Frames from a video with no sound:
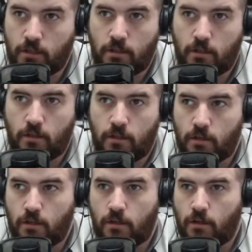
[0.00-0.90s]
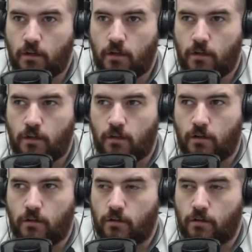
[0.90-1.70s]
Nothing is said.